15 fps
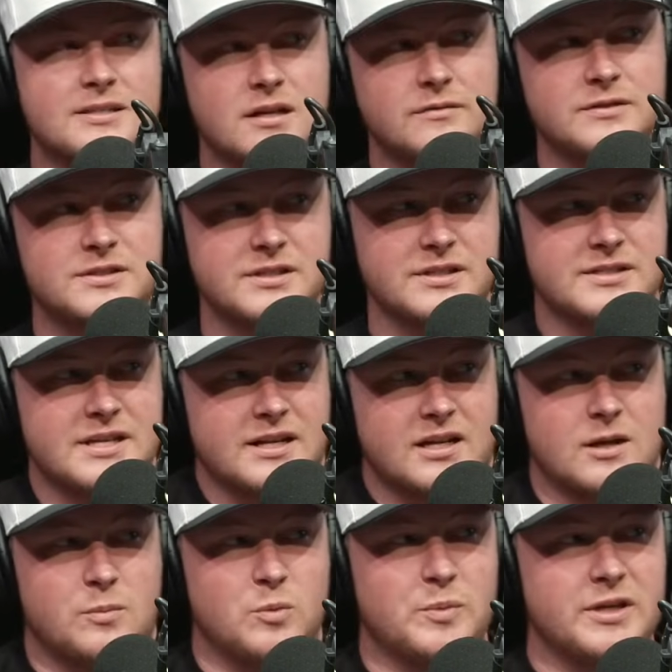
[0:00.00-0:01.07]
Obviously, he's had a
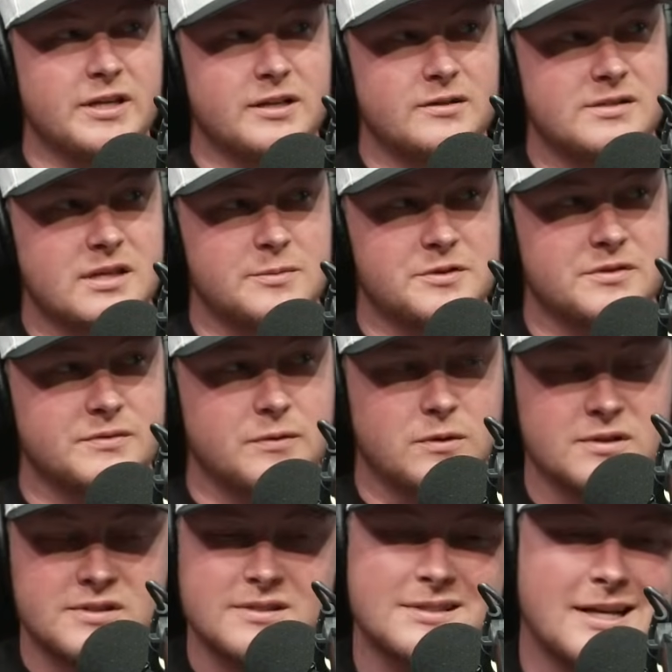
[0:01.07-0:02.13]
couple big interceptions for
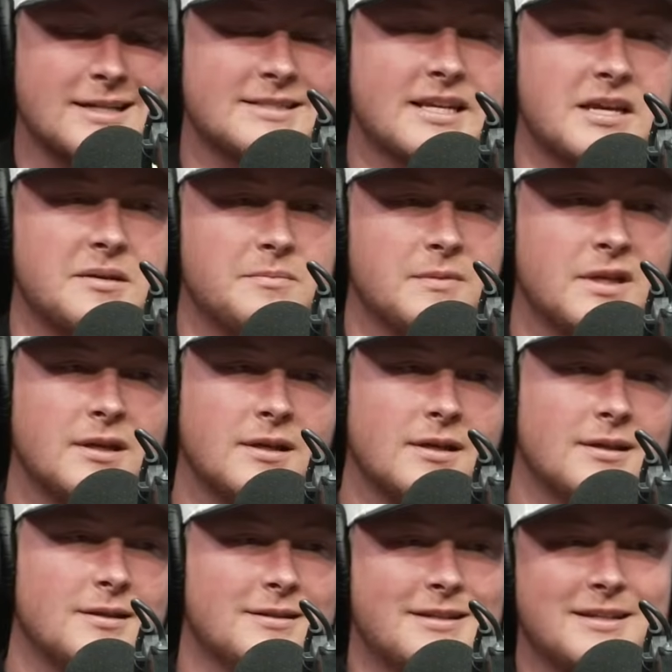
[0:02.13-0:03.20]
us. This last game,
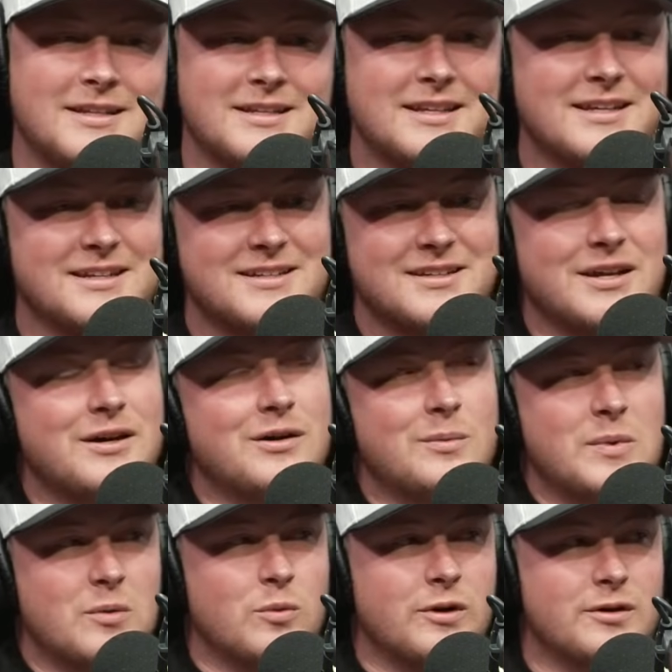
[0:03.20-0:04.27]
did he need it? No. I
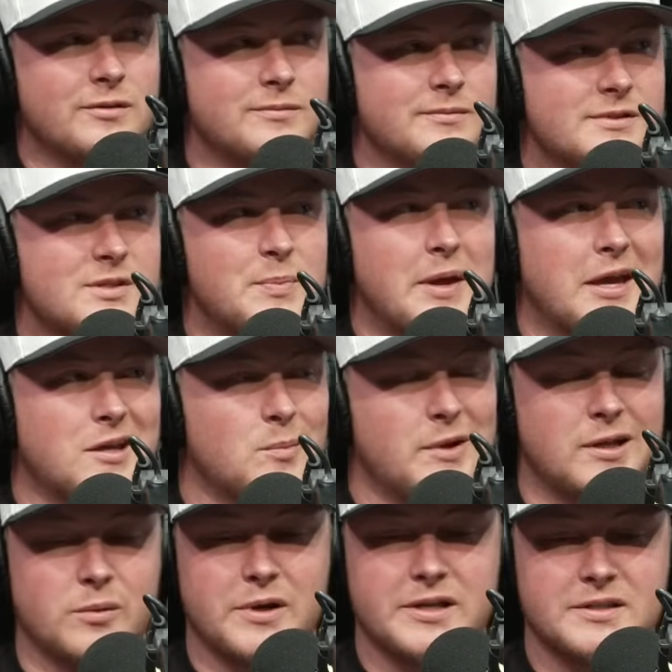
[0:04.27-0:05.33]
mean, we're spanking him
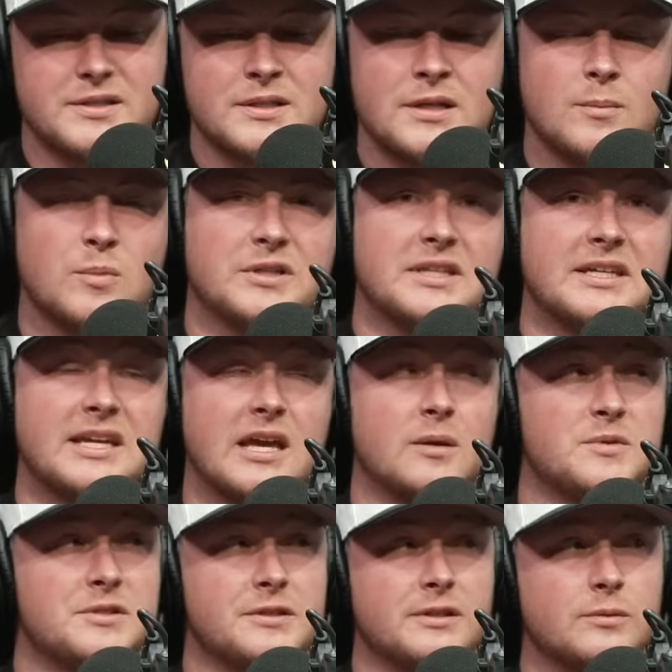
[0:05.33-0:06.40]
anyways. Yeah. But the
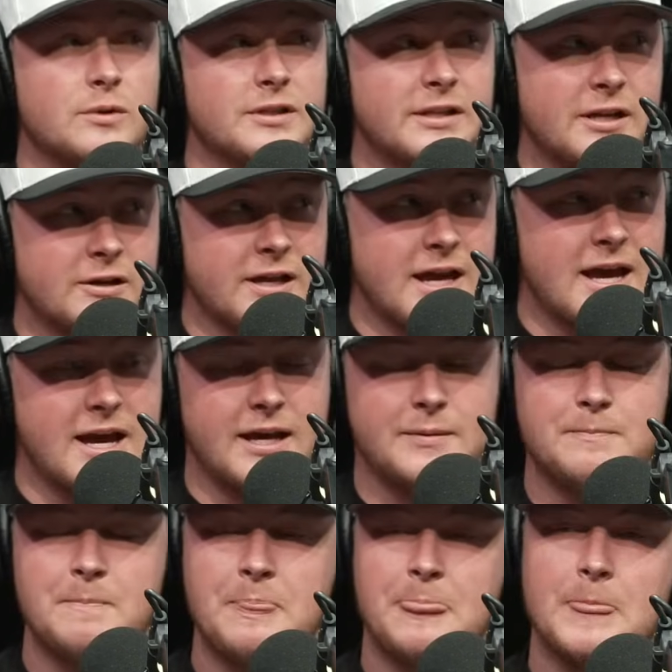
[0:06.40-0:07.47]
game-sealing one that he already
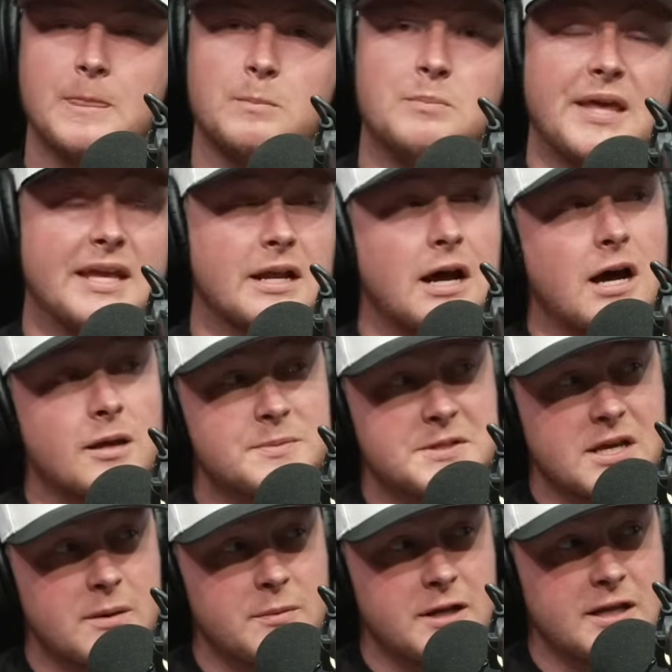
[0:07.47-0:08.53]
had, Nate Hobbs
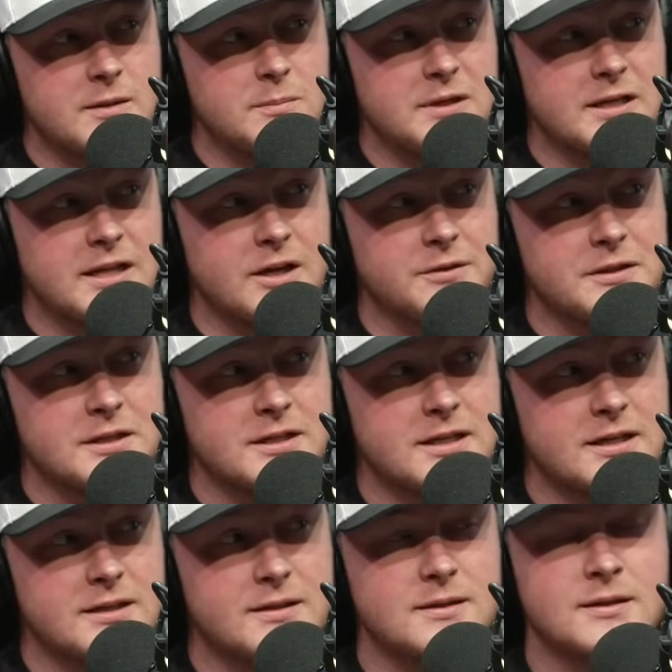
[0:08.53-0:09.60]
coming in, being healthy
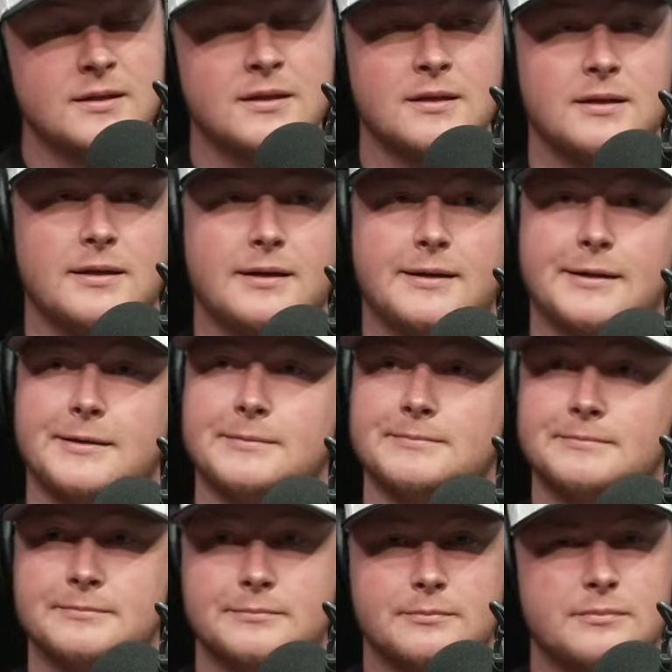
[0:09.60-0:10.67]
again. Yeah.
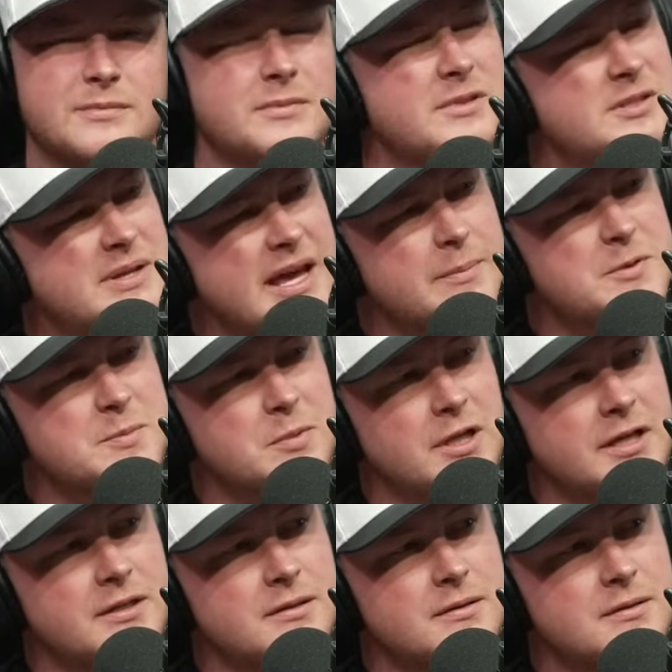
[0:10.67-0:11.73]
Is Epps
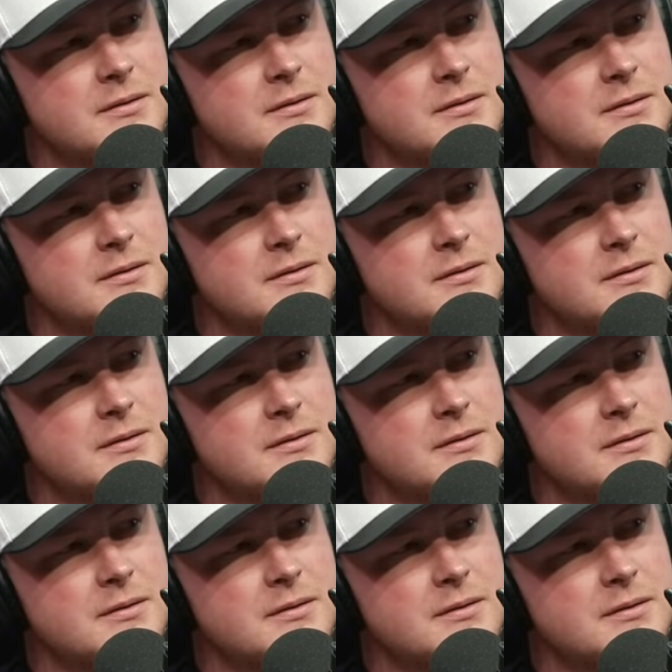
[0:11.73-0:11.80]
playing?